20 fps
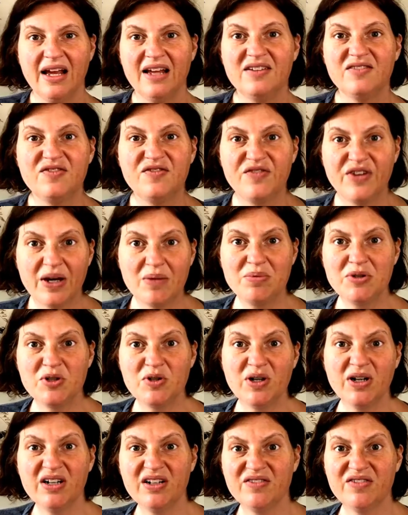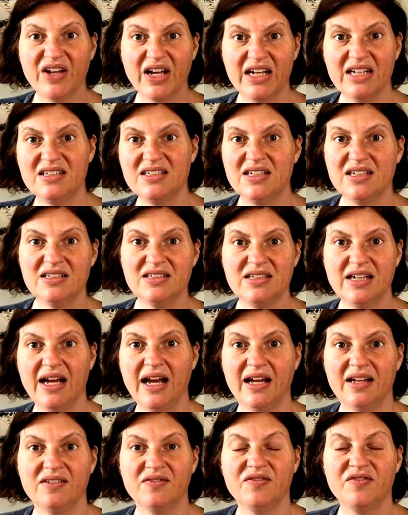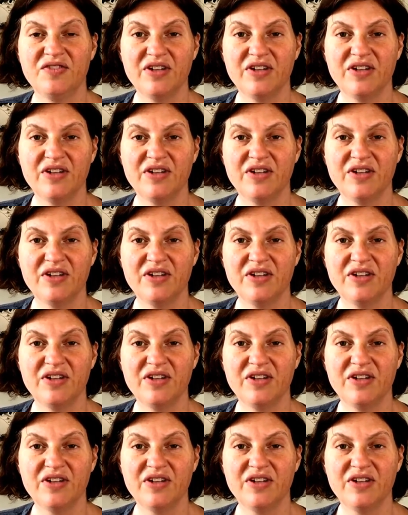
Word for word: In February of 1810,